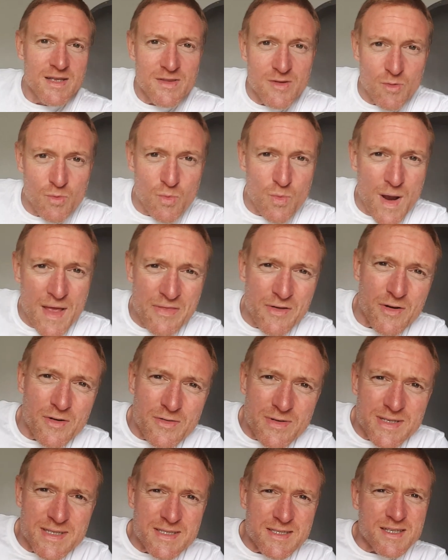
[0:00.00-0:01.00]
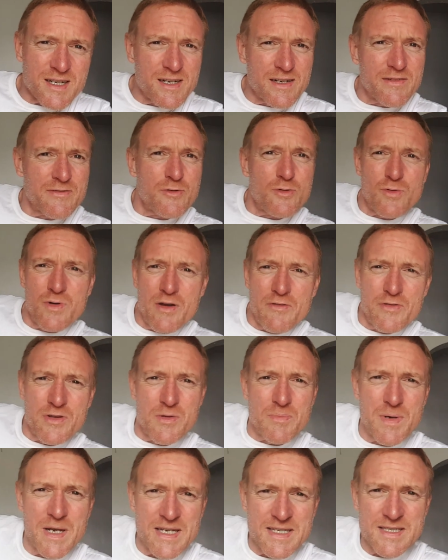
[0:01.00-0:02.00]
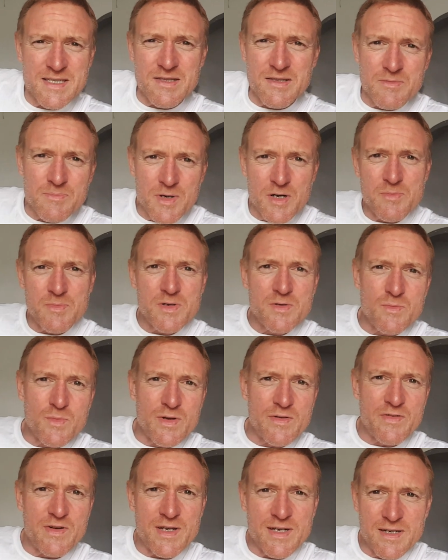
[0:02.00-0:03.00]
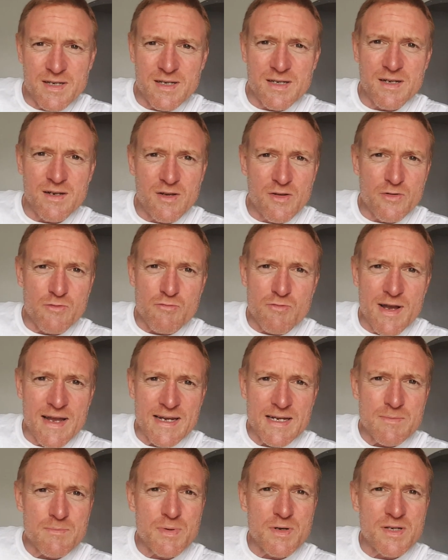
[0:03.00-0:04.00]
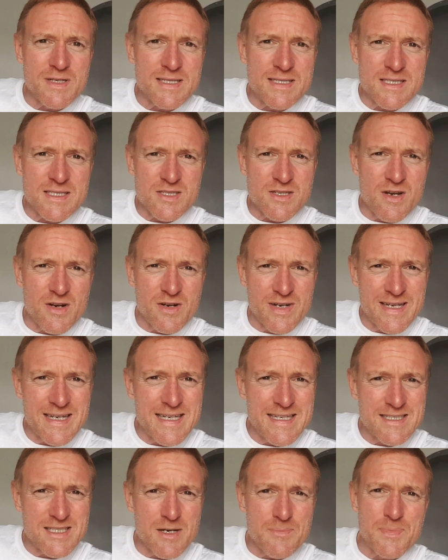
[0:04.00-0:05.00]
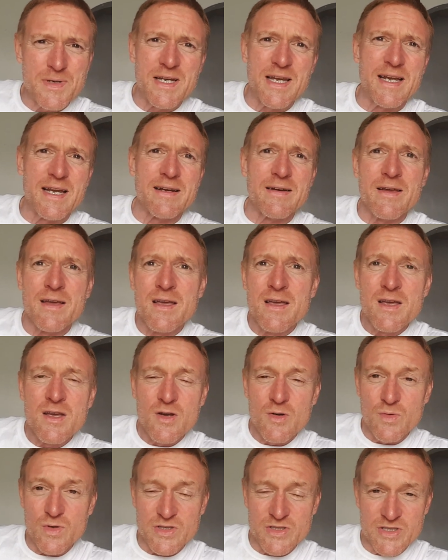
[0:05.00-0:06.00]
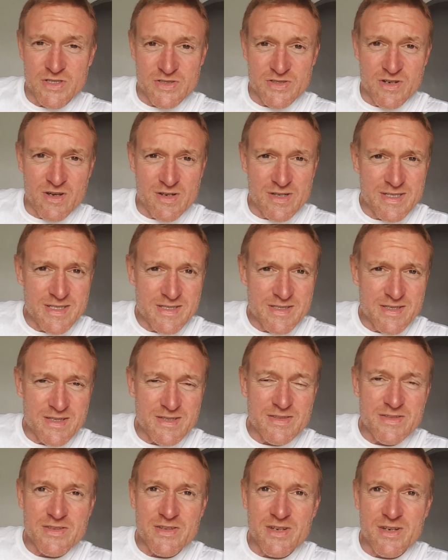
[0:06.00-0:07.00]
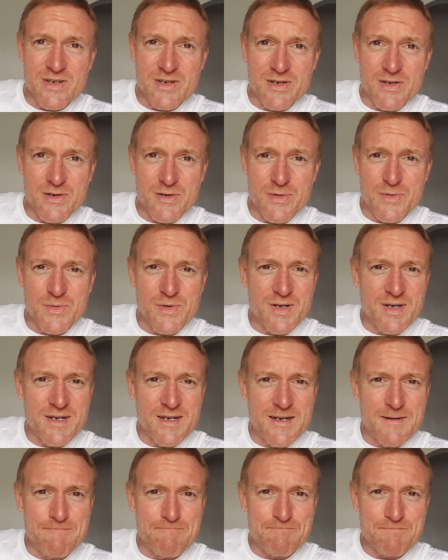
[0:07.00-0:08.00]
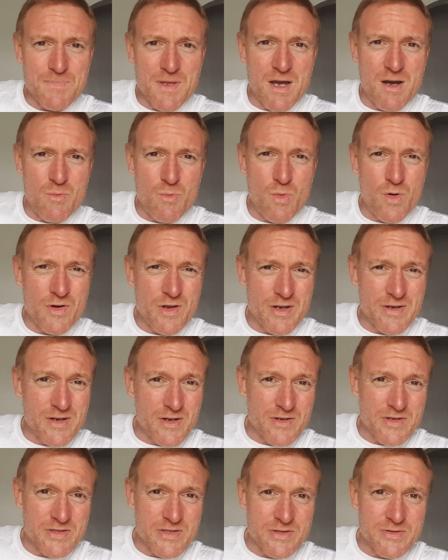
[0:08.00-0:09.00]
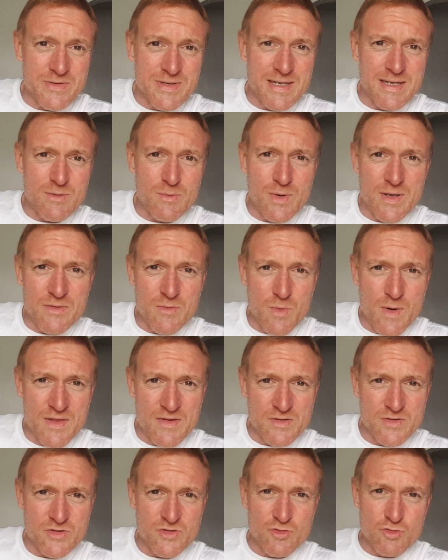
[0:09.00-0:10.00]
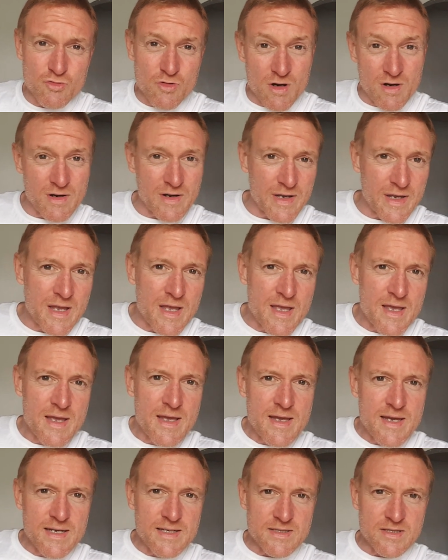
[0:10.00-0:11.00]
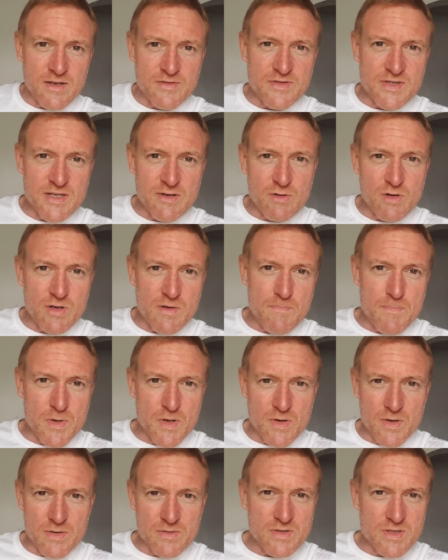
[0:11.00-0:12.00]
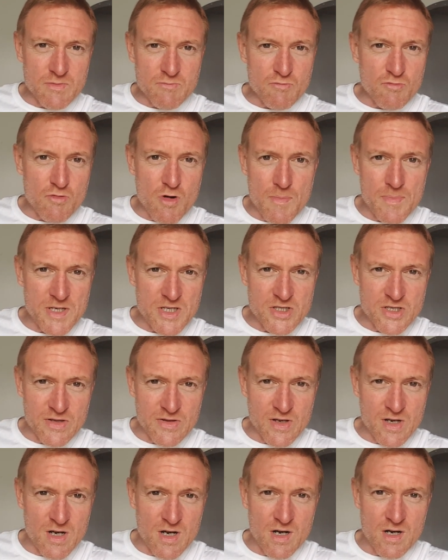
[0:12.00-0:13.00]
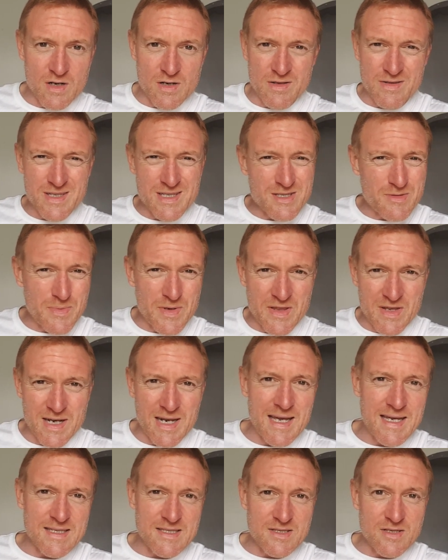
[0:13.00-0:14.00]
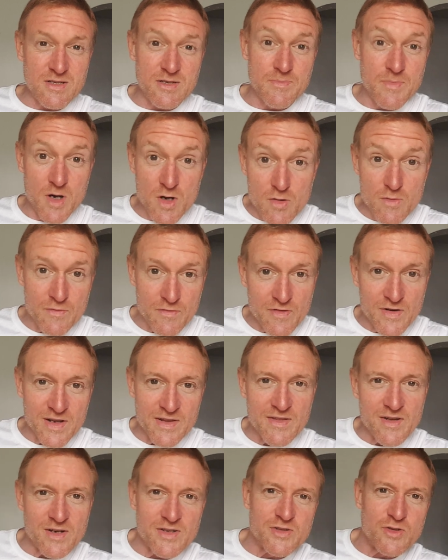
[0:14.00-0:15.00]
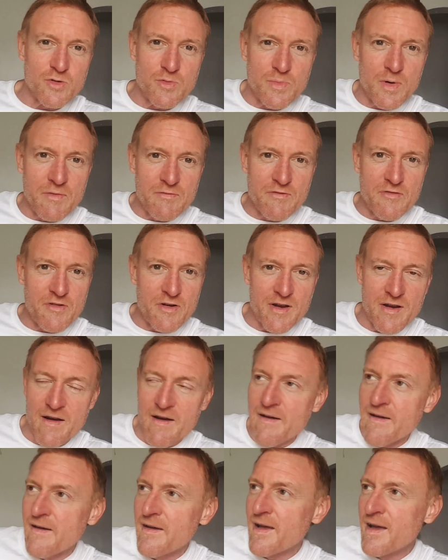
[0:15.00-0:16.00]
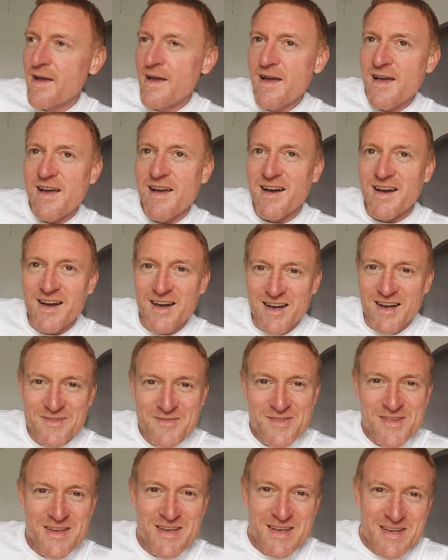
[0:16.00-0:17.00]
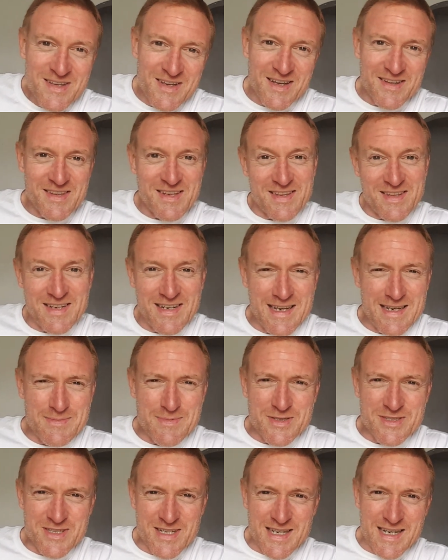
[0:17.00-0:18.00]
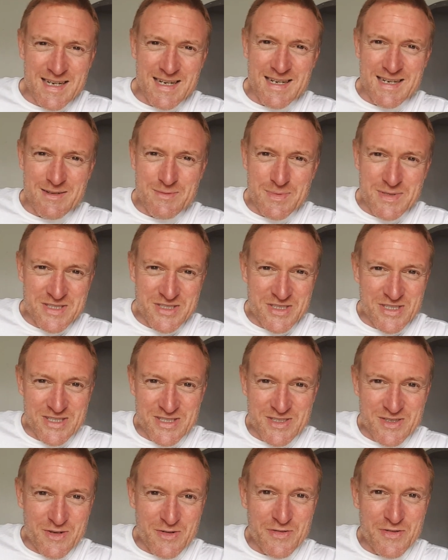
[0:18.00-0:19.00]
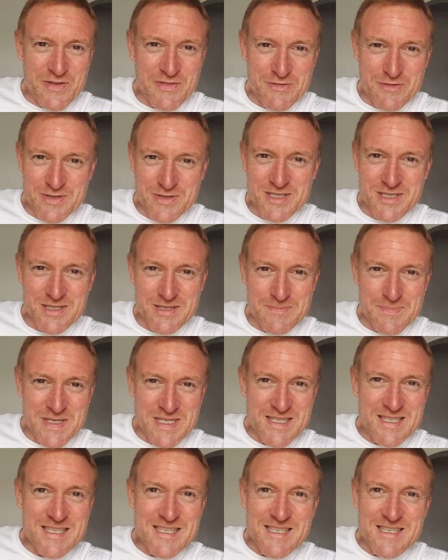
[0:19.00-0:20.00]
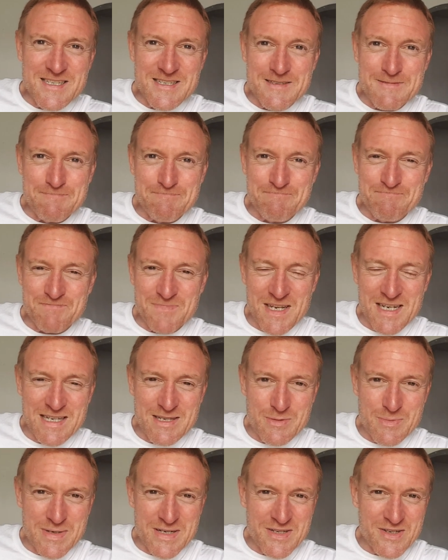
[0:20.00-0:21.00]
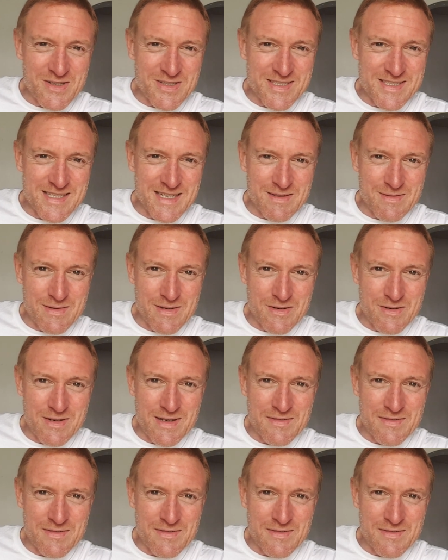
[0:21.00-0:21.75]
The weather is kind of all over the place at the moment. We've had a lot of rain, but it's starting to heat up again, which is nice. So what I've got to do now while the weather's dry is I've still got to burn some rubbish in the garden. This will be the last time, hopefully, that I do a bonfire. I think the neighbours are getting a little bit cheesed off every time it's a little bit nice out there.